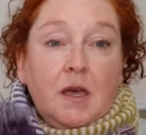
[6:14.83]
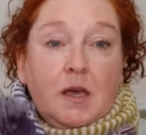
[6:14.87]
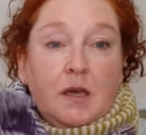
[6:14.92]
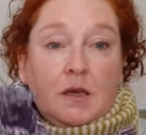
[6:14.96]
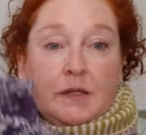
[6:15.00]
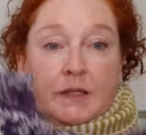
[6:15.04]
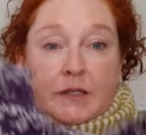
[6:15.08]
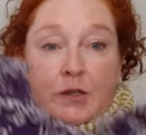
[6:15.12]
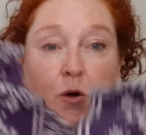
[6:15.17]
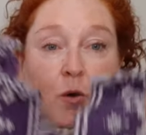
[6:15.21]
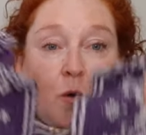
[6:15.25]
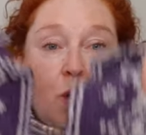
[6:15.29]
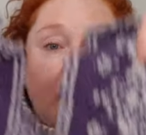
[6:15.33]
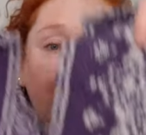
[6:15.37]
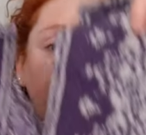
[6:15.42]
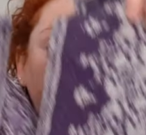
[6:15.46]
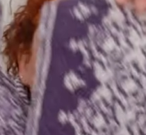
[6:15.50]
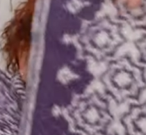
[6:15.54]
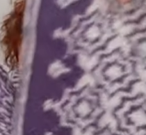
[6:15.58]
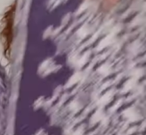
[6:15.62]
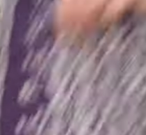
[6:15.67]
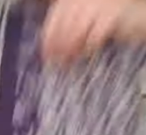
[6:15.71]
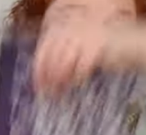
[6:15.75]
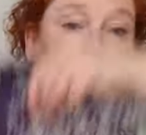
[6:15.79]
So
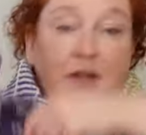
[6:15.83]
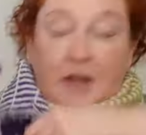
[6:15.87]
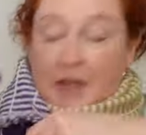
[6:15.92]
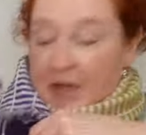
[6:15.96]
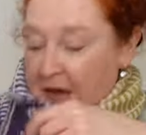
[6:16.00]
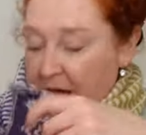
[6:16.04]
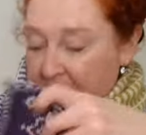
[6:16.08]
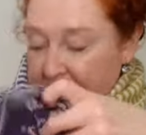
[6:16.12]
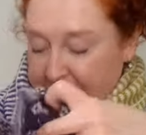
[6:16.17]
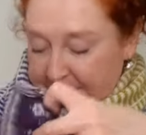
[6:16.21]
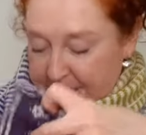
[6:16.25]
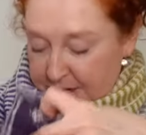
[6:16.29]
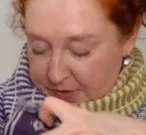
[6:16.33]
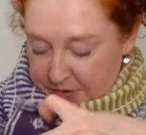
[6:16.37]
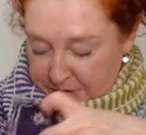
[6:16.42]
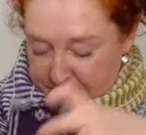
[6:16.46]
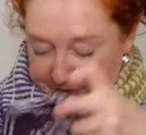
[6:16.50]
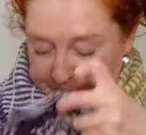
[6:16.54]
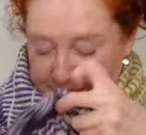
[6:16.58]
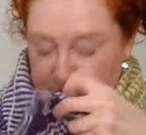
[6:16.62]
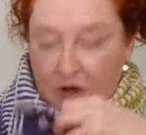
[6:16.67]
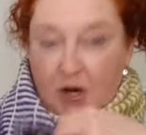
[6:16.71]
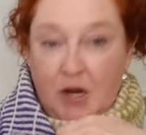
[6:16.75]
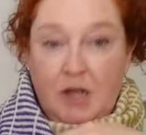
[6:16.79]
I've cut down the
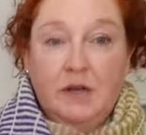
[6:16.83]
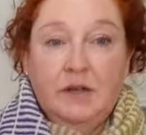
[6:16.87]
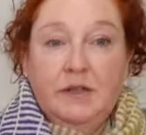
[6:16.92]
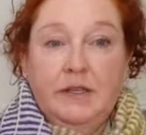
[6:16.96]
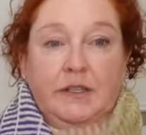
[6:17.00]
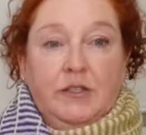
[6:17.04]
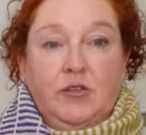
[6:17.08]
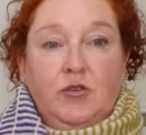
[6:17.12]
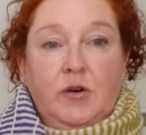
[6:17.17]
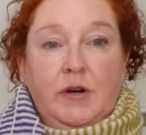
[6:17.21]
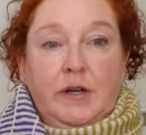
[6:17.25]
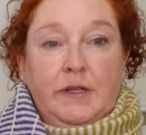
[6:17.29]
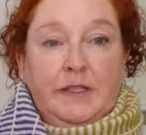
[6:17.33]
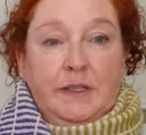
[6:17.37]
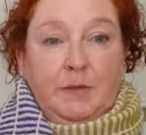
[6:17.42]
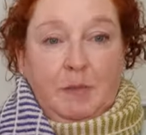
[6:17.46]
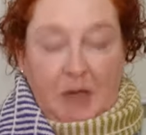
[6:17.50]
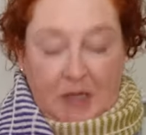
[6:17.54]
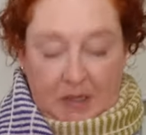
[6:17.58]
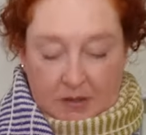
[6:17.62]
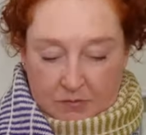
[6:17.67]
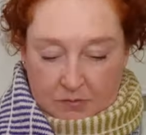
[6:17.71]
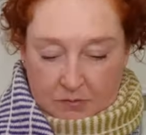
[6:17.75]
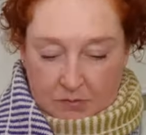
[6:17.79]
front. Sorry, it's a
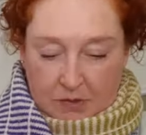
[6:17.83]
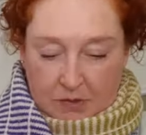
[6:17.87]
bit